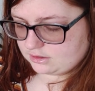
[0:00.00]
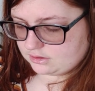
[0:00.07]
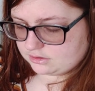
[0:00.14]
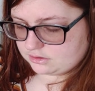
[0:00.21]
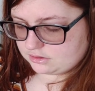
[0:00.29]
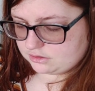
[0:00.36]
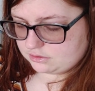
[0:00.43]

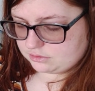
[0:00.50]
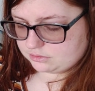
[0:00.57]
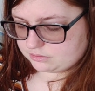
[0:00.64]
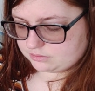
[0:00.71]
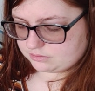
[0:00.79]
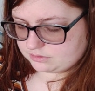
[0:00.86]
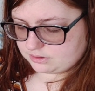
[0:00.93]
So
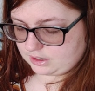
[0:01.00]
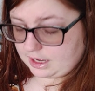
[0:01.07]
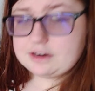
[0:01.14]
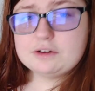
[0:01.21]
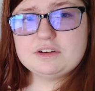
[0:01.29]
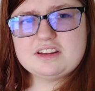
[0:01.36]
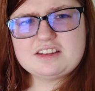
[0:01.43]

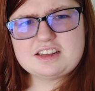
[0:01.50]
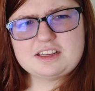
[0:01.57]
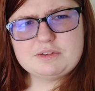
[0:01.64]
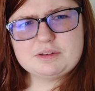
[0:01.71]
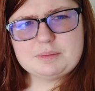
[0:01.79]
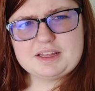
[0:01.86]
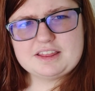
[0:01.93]
I noticed that
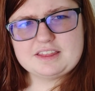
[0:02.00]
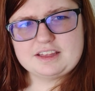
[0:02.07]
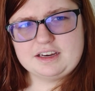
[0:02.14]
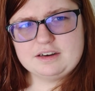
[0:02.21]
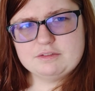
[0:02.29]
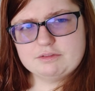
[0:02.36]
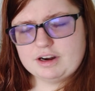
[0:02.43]
he was a bit
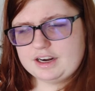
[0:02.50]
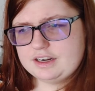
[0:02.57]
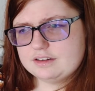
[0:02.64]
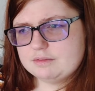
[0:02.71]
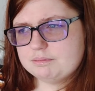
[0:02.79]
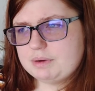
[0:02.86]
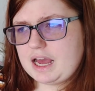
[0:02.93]
thin,
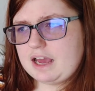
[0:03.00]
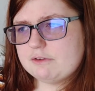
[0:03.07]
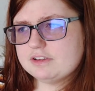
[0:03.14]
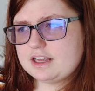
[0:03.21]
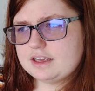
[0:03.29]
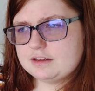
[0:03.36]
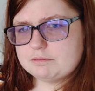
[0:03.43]
right? But I
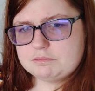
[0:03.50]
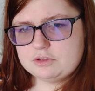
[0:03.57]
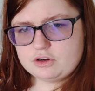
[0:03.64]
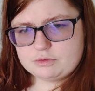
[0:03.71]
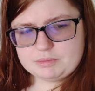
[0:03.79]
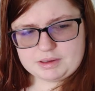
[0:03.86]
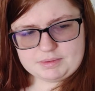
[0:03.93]
was like,
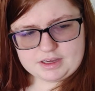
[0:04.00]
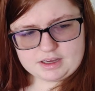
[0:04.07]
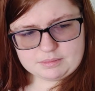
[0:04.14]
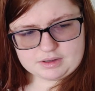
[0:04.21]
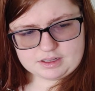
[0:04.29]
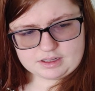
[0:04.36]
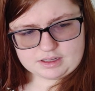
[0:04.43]
no, maybe
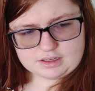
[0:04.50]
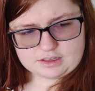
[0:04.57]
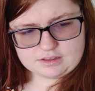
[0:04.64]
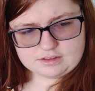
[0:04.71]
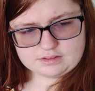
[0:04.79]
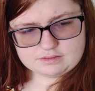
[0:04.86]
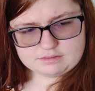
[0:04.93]
I'm uh
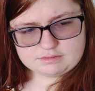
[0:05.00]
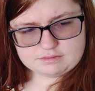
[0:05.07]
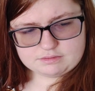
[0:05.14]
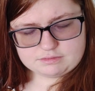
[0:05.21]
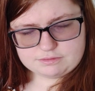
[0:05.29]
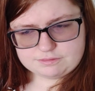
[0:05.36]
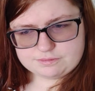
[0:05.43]

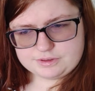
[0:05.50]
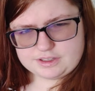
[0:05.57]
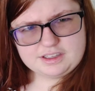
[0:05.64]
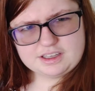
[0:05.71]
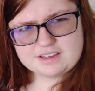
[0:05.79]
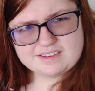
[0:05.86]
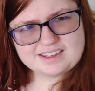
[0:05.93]

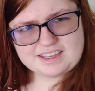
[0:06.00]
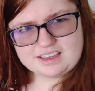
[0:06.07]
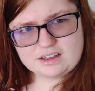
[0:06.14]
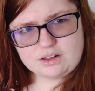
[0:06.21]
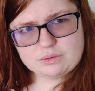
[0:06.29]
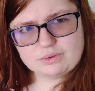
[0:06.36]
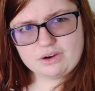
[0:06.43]
feeling his
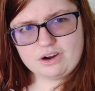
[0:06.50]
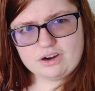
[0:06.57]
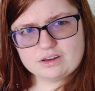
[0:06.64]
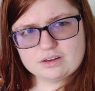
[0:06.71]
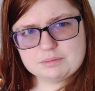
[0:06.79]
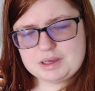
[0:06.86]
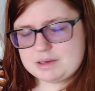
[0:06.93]
keel
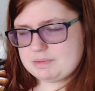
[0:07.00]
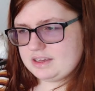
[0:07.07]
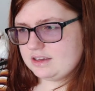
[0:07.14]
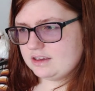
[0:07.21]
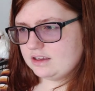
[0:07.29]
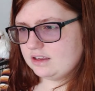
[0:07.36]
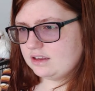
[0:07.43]
wrong.
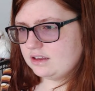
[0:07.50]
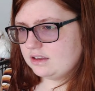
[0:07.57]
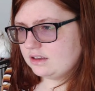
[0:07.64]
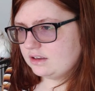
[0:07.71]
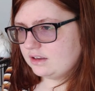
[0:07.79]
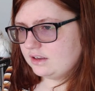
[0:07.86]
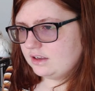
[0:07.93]
Maybe
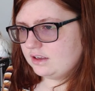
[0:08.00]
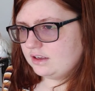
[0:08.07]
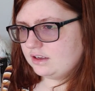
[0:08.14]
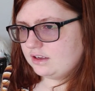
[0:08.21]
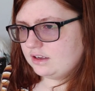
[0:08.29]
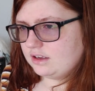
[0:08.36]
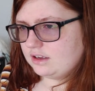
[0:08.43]

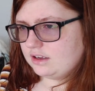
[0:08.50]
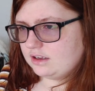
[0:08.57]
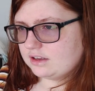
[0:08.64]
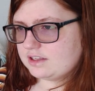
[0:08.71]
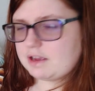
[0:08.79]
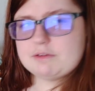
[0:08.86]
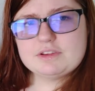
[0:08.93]

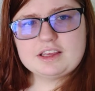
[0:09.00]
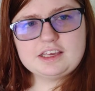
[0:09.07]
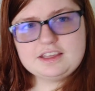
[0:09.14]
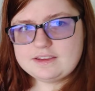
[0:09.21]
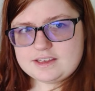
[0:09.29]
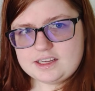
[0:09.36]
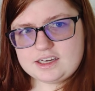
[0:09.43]
cuz I was like
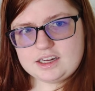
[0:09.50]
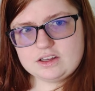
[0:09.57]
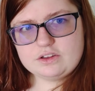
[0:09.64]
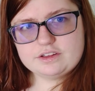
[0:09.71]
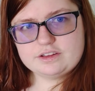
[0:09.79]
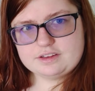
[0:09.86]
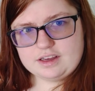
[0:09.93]
he's eating
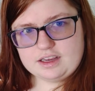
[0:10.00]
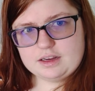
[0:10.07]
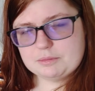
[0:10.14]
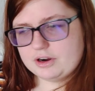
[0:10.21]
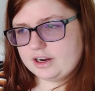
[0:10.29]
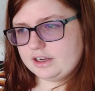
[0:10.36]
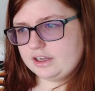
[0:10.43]
all the
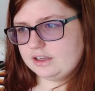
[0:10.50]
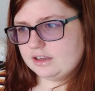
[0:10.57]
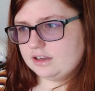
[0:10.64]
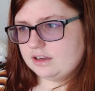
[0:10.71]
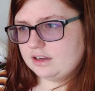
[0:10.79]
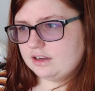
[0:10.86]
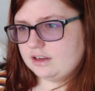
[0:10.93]
time, right?
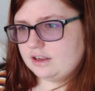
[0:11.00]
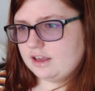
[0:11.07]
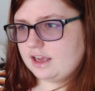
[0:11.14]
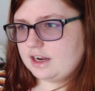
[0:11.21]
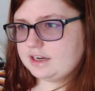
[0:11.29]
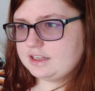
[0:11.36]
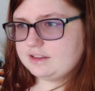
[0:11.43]

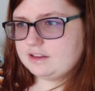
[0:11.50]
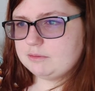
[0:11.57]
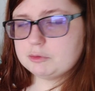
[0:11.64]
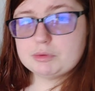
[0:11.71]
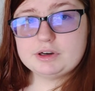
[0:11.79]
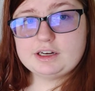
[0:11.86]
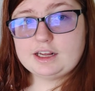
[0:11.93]
And he
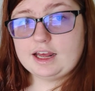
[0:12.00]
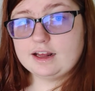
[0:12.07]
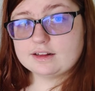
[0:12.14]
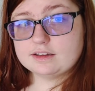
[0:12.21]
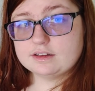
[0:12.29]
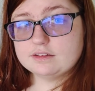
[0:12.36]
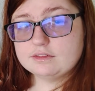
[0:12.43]
seems pretty
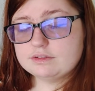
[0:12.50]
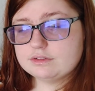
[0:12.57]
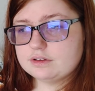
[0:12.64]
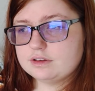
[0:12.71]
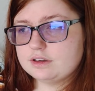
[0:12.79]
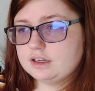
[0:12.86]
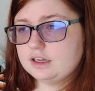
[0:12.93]
active.
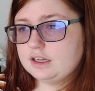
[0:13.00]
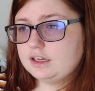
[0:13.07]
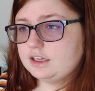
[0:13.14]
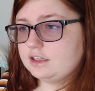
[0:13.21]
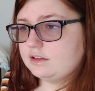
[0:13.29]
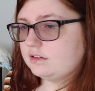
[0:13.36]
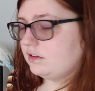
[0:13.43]

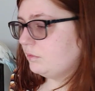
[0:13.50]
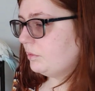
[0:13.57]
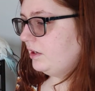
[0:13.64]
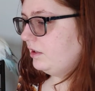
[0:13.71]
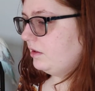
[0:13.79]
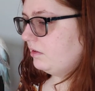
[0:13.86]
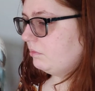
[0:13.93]
He still
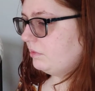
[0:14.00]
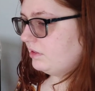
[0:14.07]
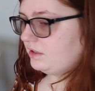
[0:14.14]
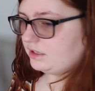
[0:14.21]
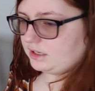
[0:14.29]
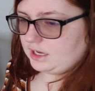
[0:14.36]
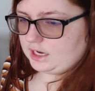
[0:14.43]
plays
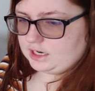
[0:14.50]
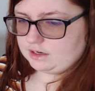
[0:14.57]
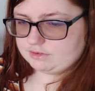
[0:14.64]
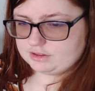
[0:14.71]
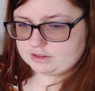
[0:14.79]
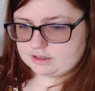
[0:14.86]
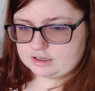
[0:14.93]
with Negan
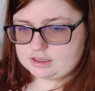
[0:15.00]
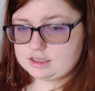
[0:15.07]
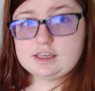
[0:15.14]
and everything.